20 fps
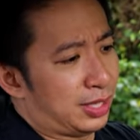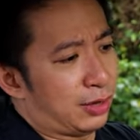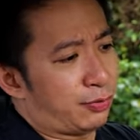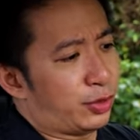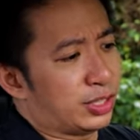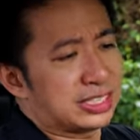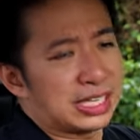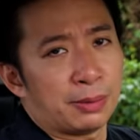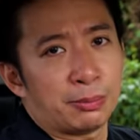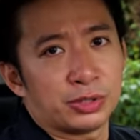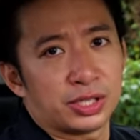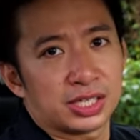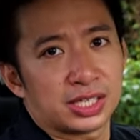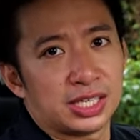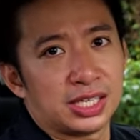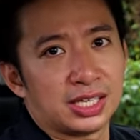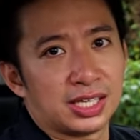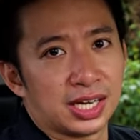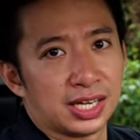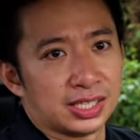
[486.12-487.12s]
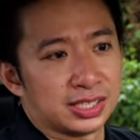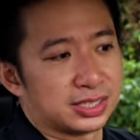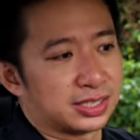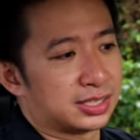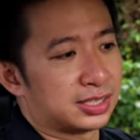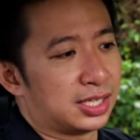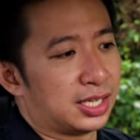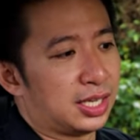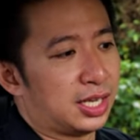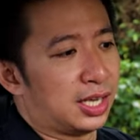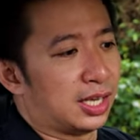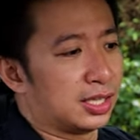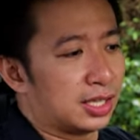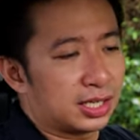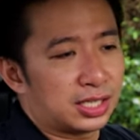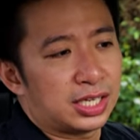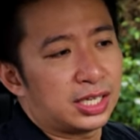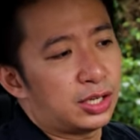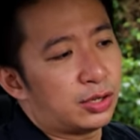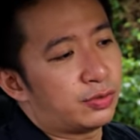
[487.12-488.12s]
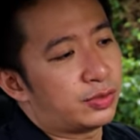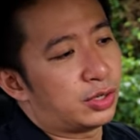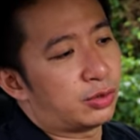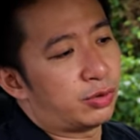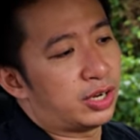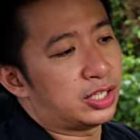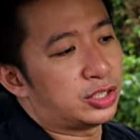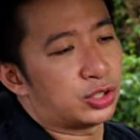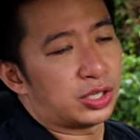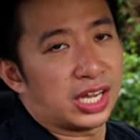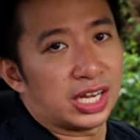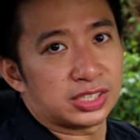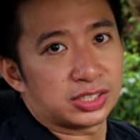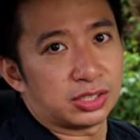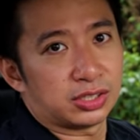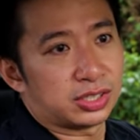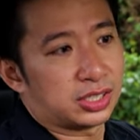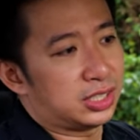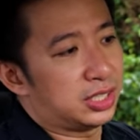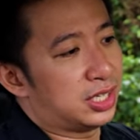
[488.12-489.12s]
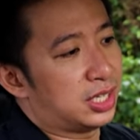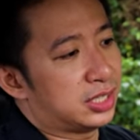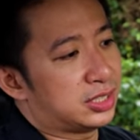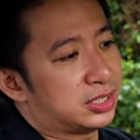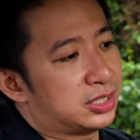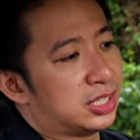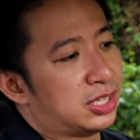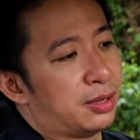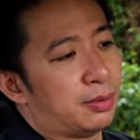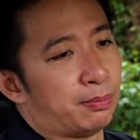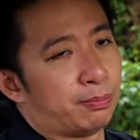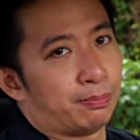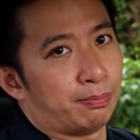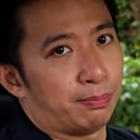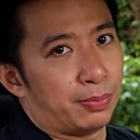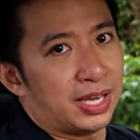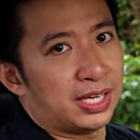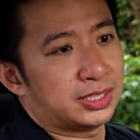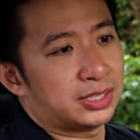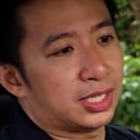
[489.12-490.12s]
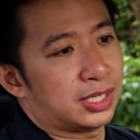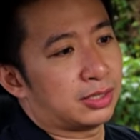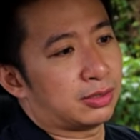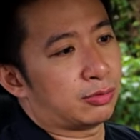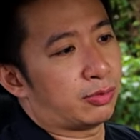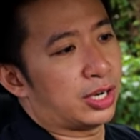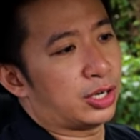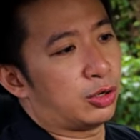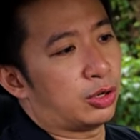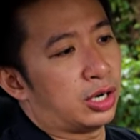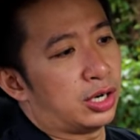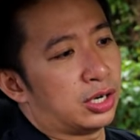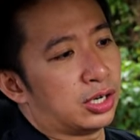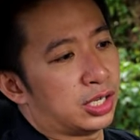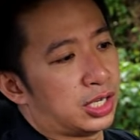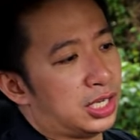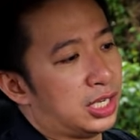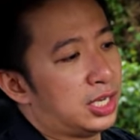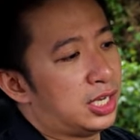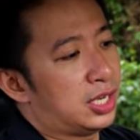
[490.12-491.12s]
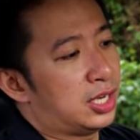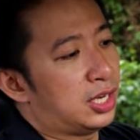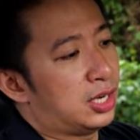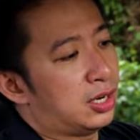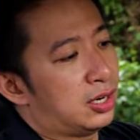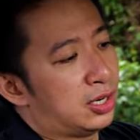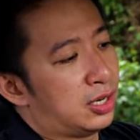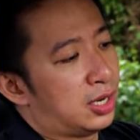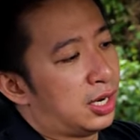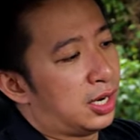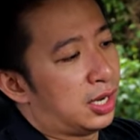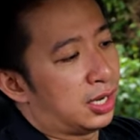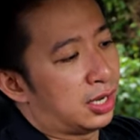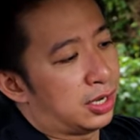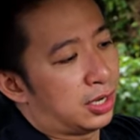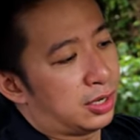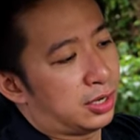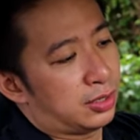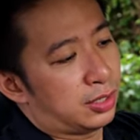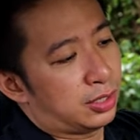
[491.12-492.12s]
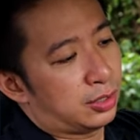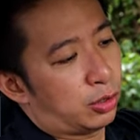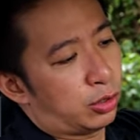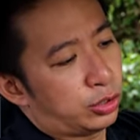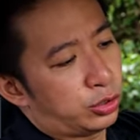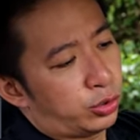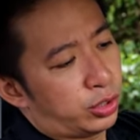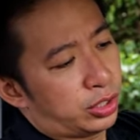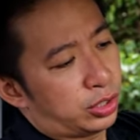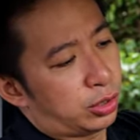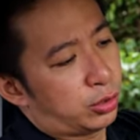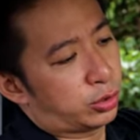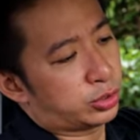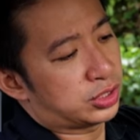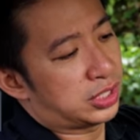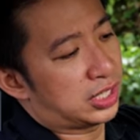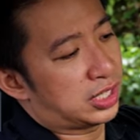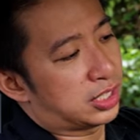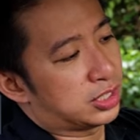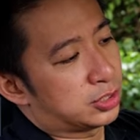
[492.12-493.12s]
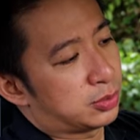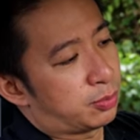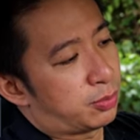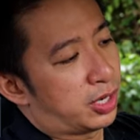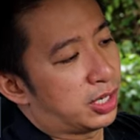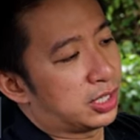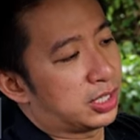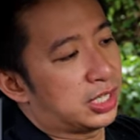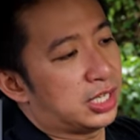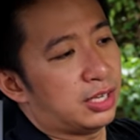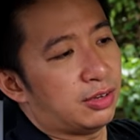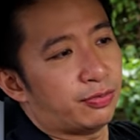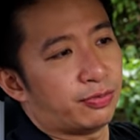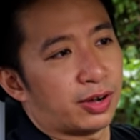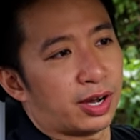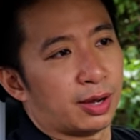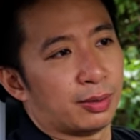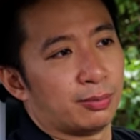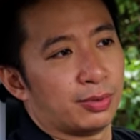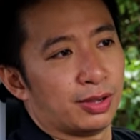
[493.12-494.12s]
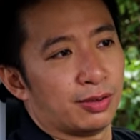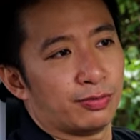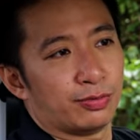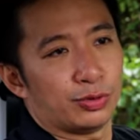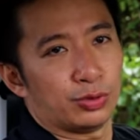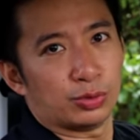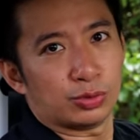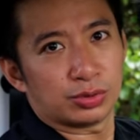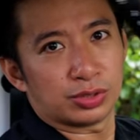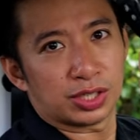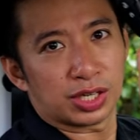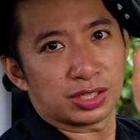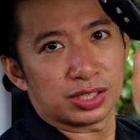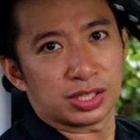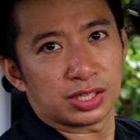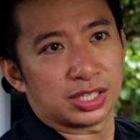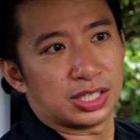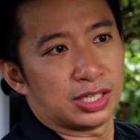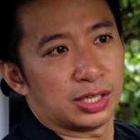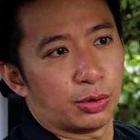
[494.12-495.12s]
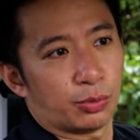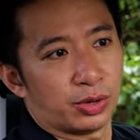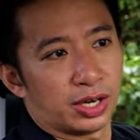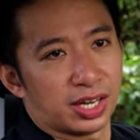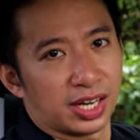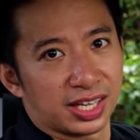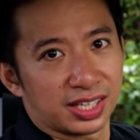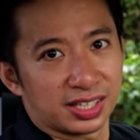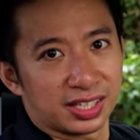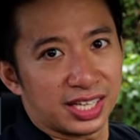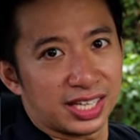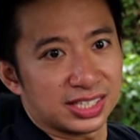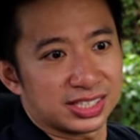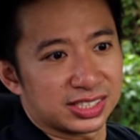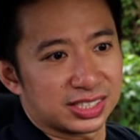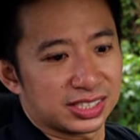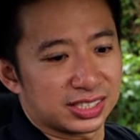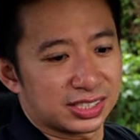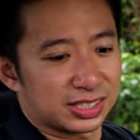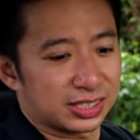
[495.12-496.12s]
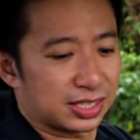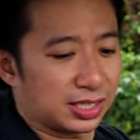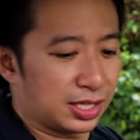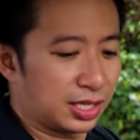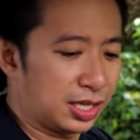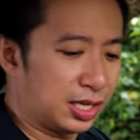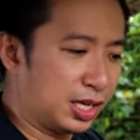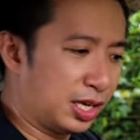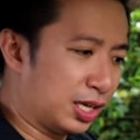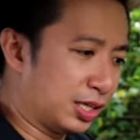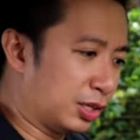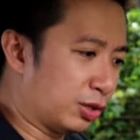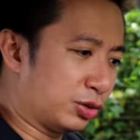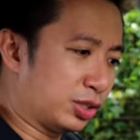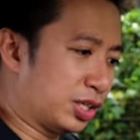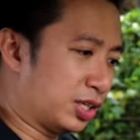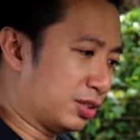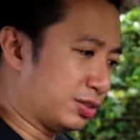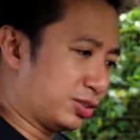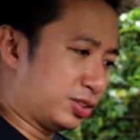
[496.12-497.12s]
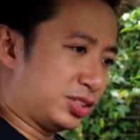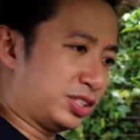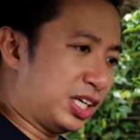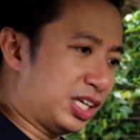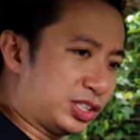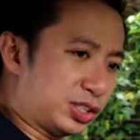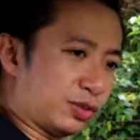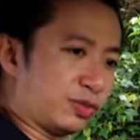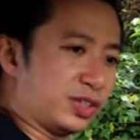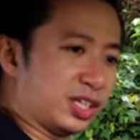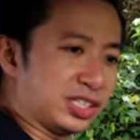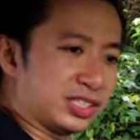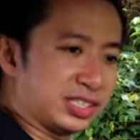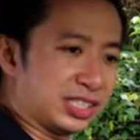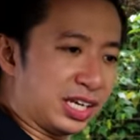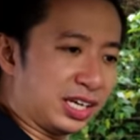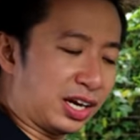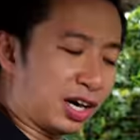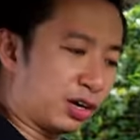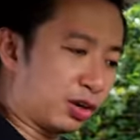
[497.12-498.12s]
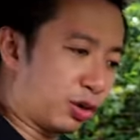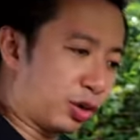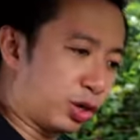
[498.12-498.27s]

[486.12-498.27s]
take for example the key, guys. The key of the Ranger X L T is still a basic regular key here, uh, although it looks like a smart key fob if you tuck the key away like this. Now, the seats of this thing are